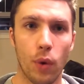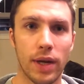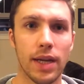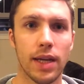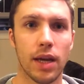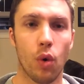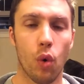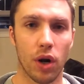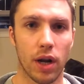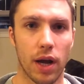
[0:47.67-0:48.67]
we need to get
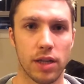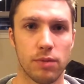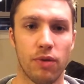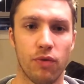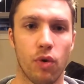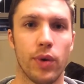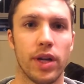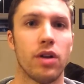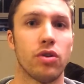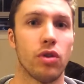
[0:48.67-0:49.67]
organized before we
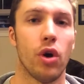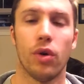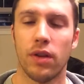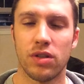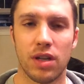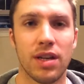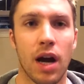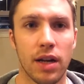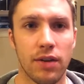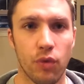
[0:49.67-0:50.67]
get under load. And there's a
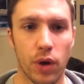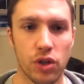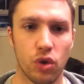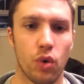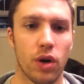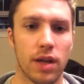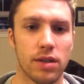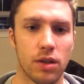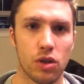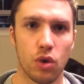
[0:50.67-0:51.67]
ton of different ways you can
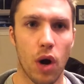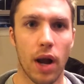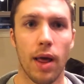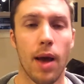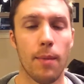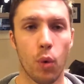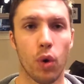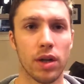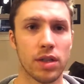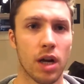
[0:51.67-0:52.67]
organize in the squat, but
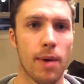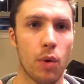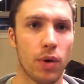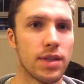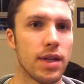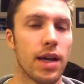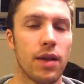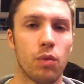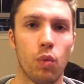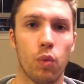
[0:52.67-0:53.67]
we're going to talk about one today.
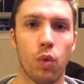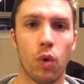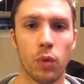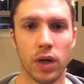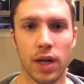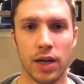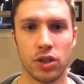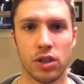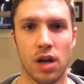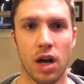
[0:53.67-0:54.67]
And the one we're going to
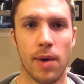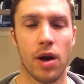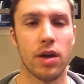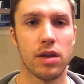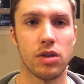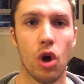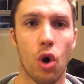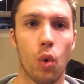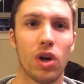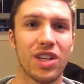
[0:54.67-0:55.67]
actually talk about is
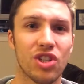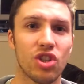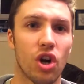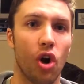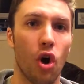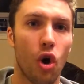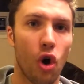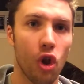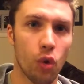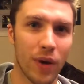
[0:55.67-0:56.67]
we're going to start
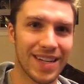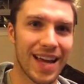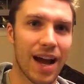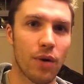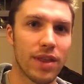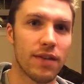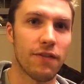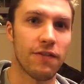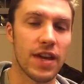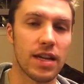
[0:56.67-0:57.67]
all the way down at the
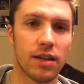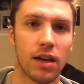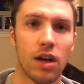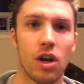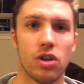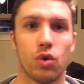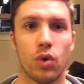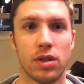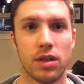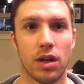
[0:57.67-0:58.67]
feet. So
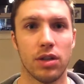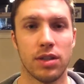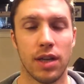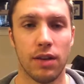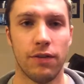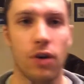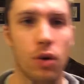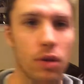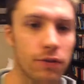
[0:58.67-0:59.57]
let's take the phone to the